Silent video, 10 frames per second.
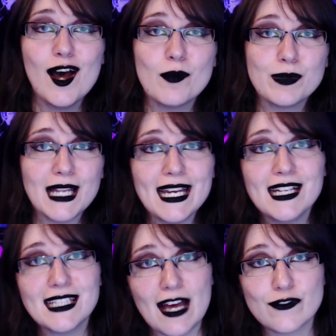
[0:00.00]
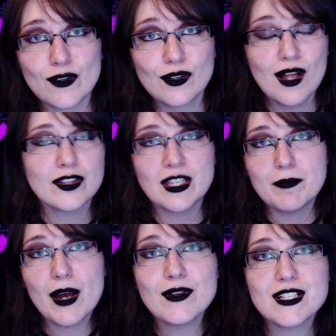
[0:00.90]
player level, the
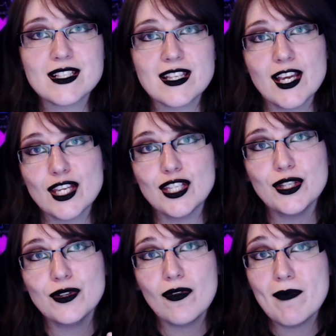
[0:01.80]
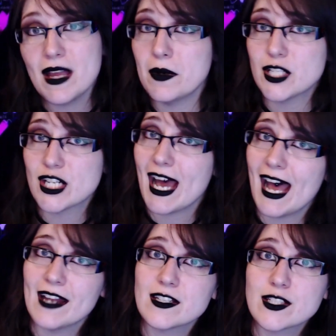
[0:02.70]
bonus you may wish to
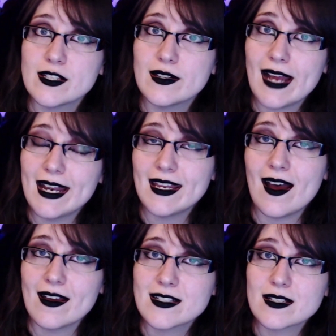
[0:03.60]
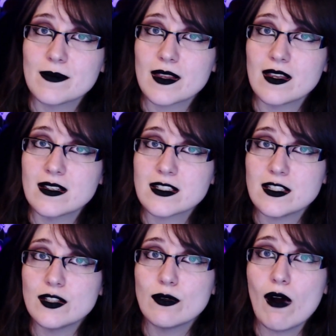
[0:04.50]
add to any item that
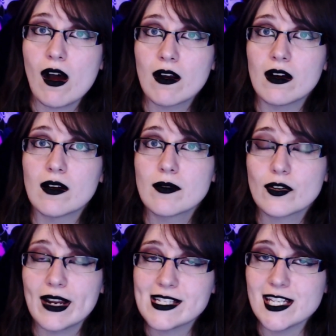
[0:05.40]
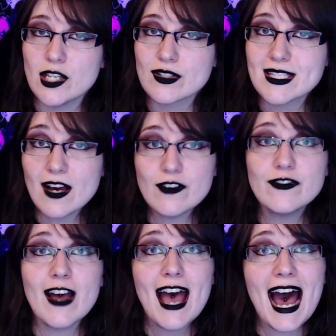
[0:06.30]
you are creating yourself,
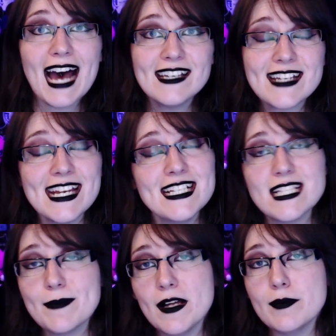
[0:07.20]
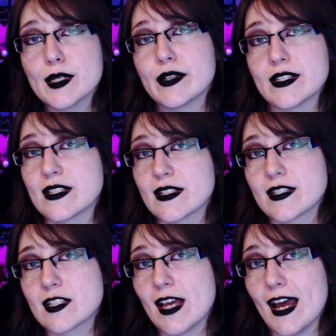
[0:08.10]
and any spell
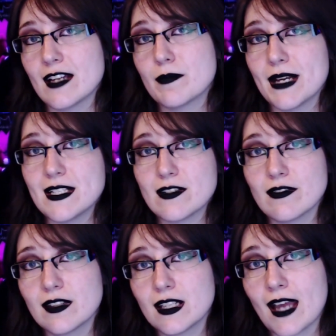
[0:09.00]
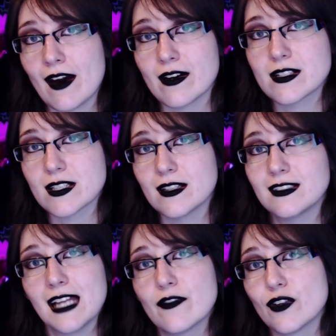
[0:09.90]
bonuses to add based on the character
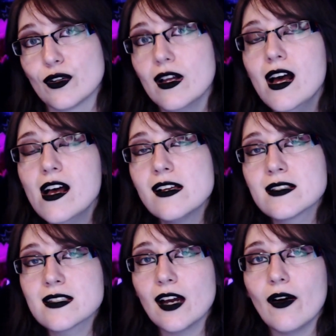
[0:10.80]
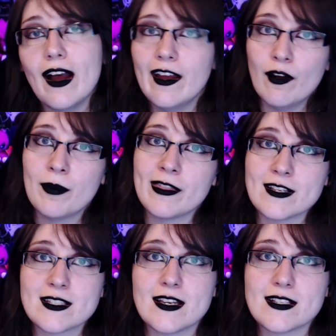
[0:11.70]
level. So I hope
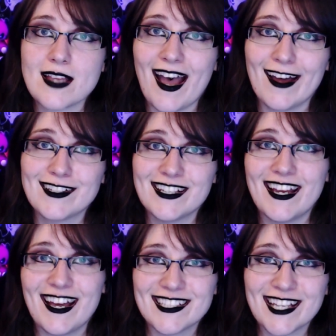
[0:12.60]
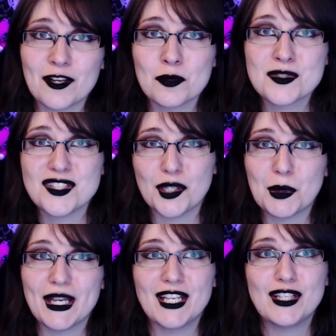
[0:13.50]
this is handy and helps you
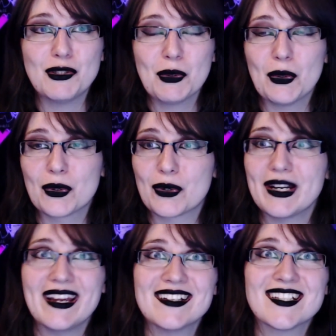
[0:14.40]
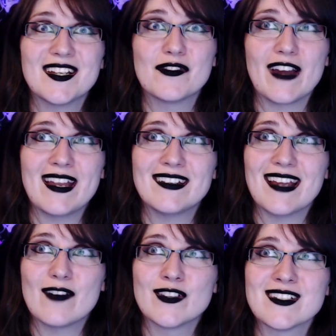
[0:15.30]
in your creative
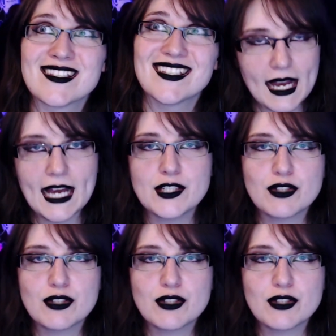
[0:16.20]
endeavors and